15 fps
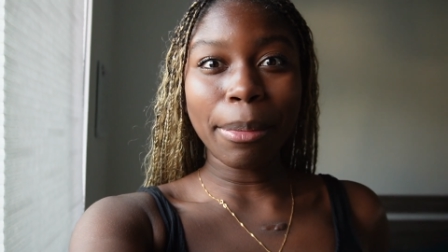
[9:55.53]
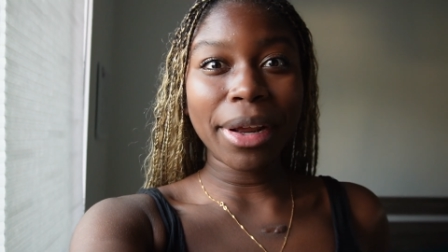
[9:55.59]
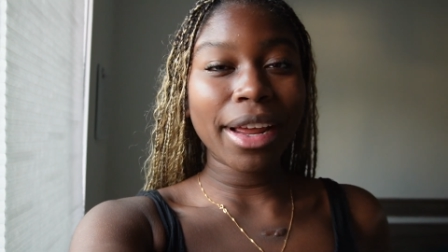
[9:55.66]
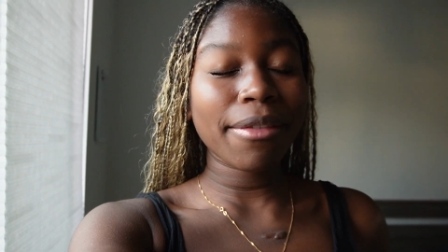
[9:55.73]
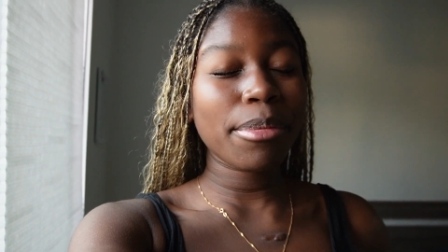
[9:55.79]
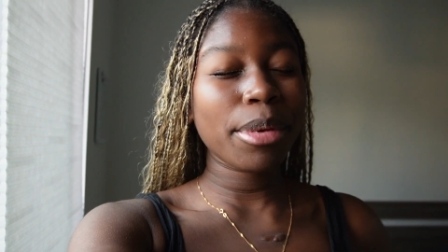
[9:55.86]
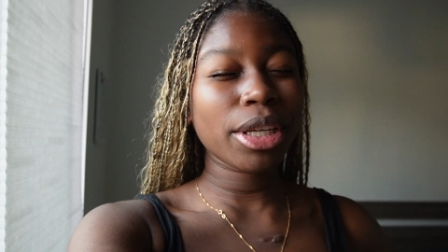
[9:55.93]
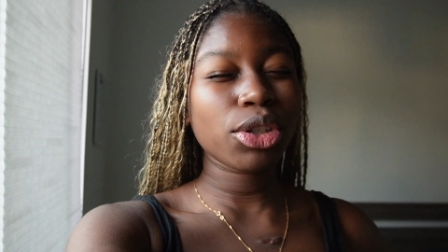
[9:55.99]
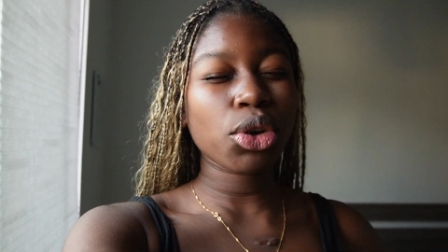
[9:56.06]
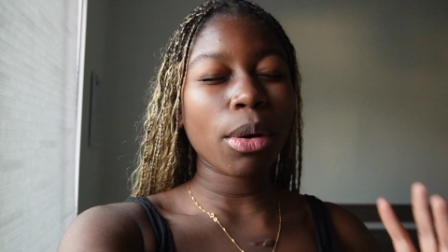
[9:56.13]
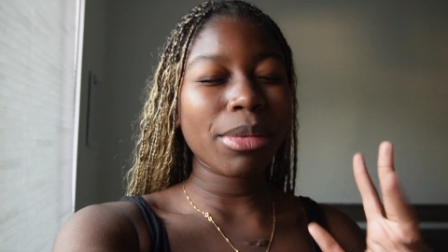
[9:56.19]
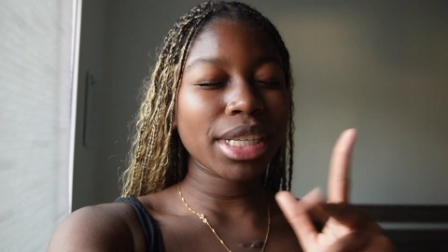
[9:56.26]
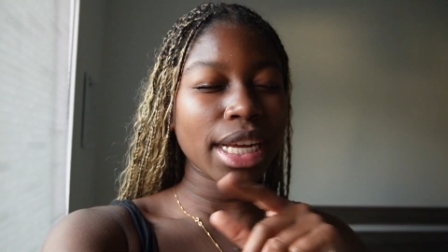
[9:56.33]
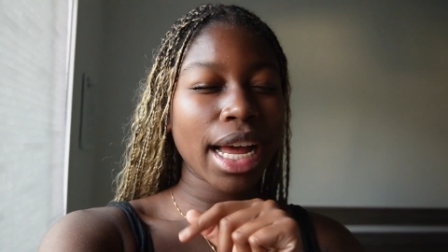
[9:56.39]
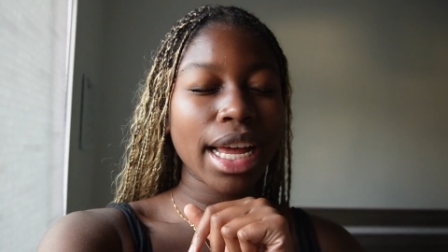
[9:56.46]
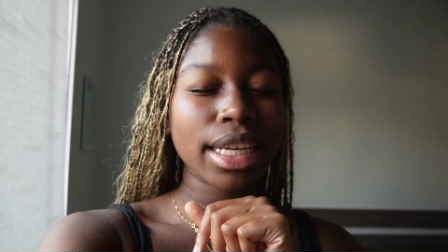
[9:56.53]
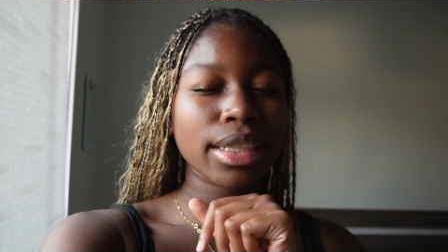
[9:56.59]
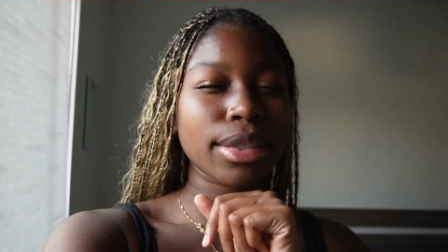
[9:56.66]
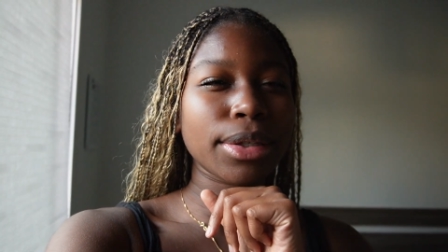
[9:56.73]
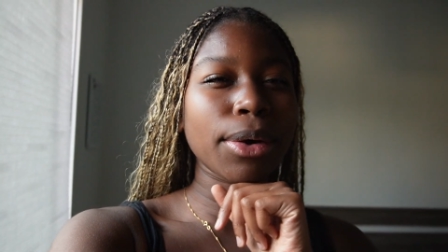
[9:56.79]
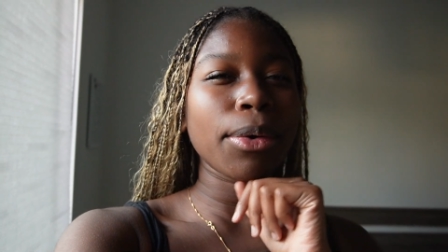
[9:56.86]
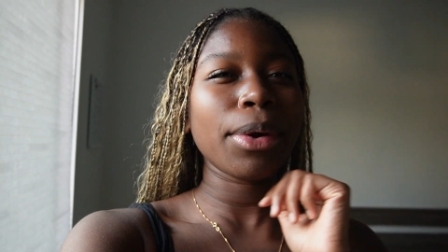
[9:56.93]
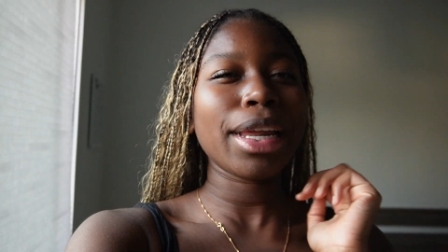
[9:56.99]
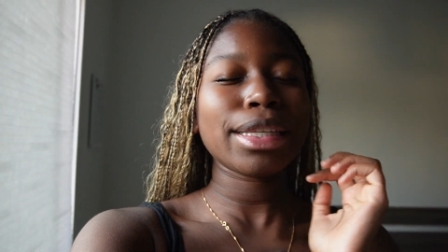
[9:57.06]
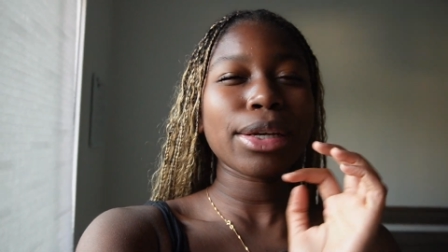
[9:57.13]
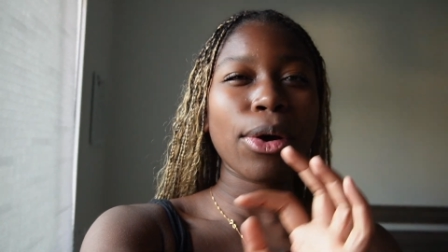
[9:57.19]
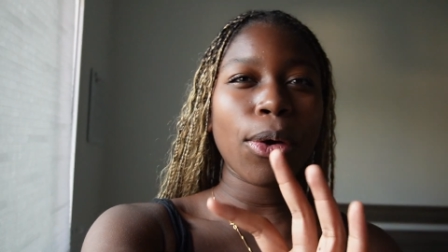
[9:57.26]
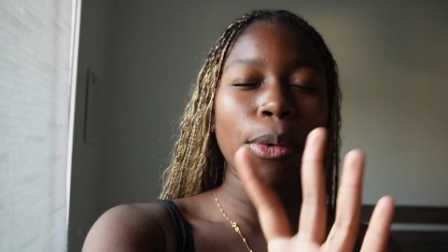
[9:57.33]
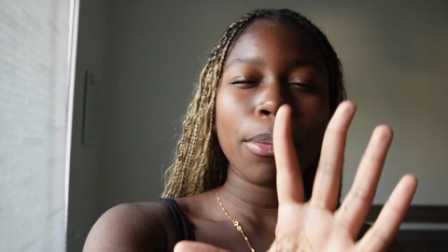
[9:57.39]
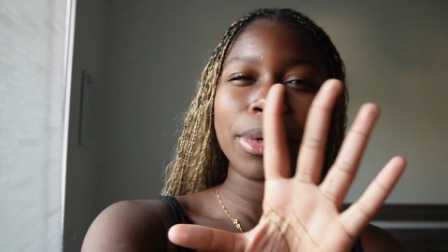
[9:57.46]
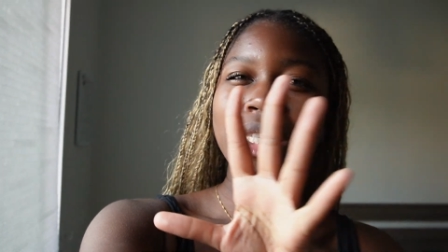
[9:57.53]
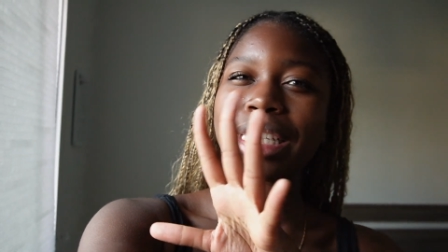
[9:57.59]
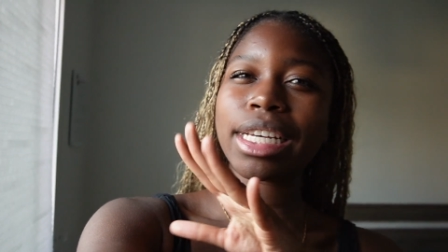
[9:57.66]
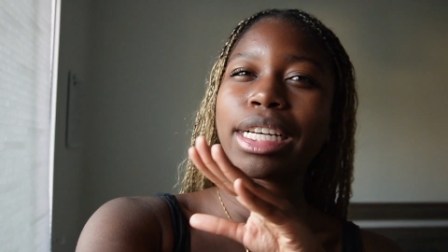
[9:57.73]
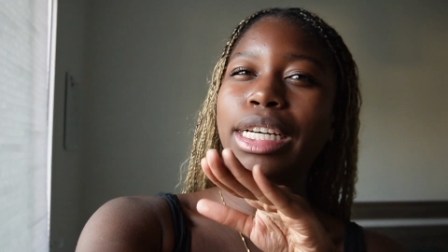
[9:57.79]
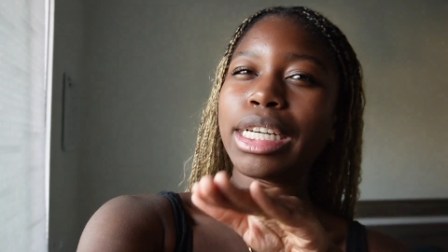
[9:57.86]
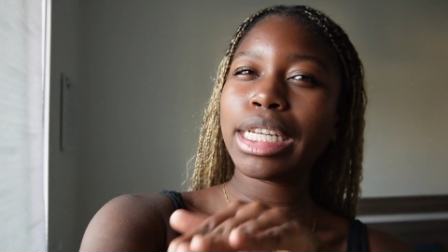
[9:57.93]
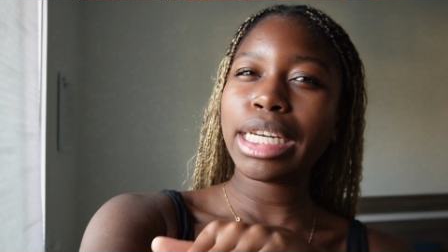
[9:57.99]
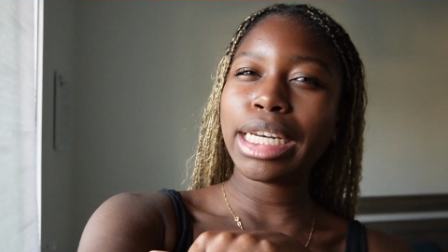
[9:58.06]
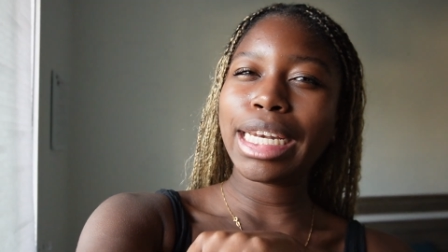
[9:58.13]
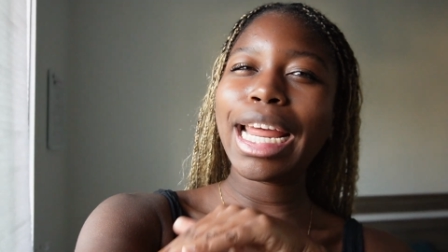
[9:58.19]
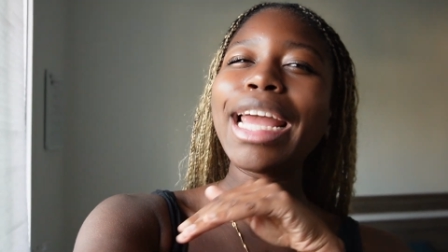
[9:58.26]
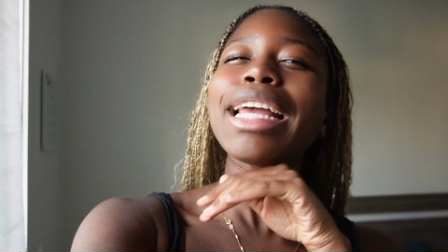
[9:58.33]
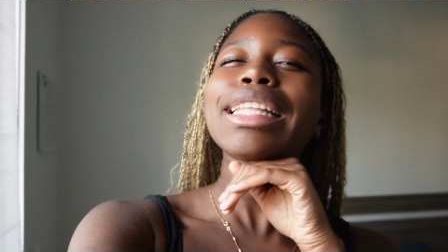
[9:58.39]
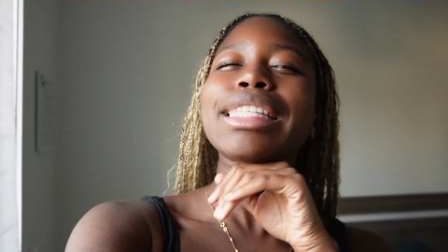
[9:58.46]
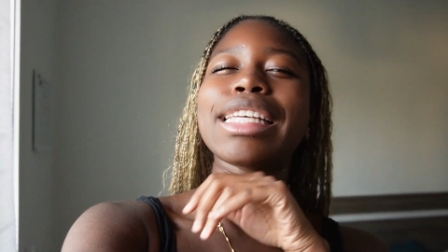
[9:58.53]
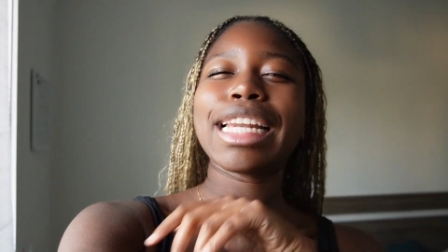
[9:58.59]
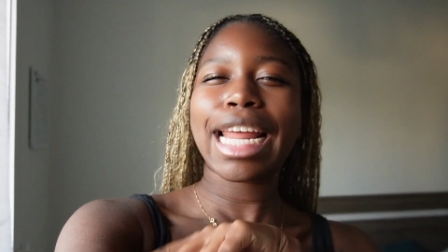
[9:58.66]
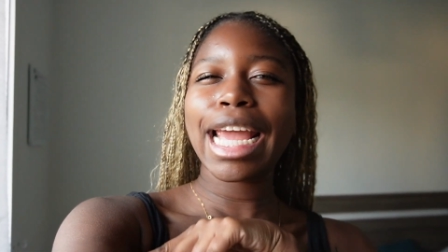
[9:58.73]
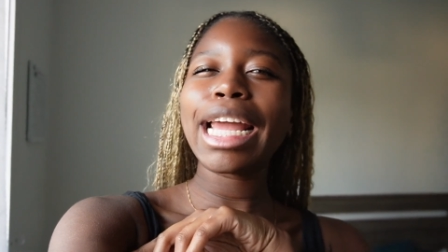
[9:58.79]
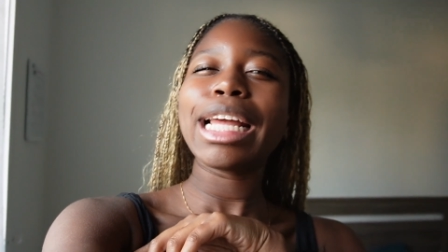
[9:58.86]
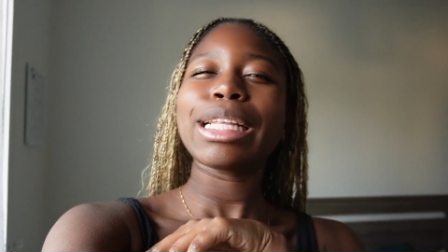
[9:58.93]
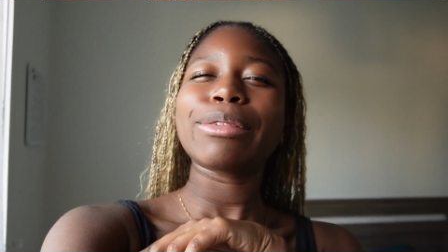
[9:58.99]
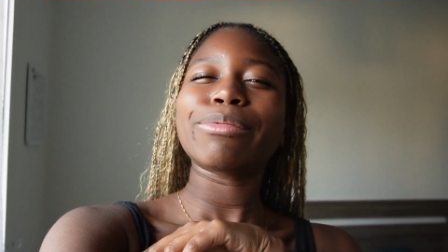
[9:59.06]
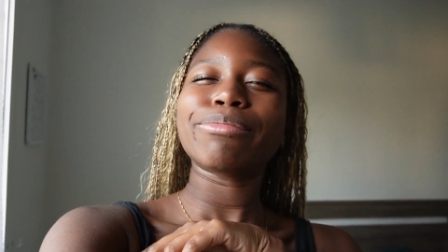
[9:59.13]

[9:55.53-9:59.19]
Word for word: But I've been traumatized, so let's hope it's a good night tonight.